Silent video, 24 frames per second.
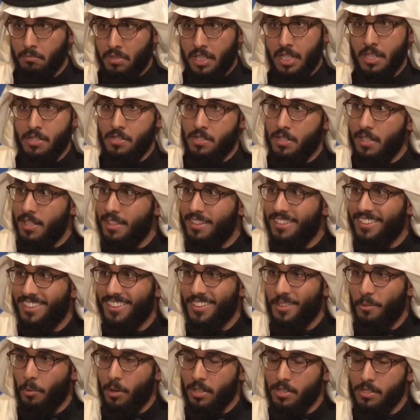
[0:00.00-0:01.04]
DC,
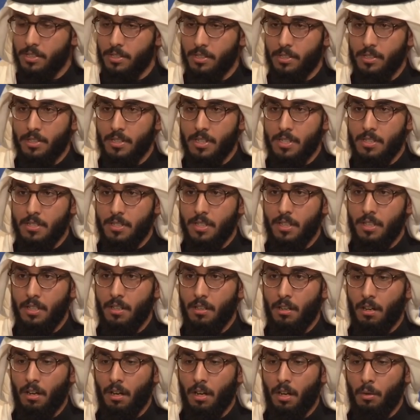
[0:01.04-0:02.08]
Washington, D.C.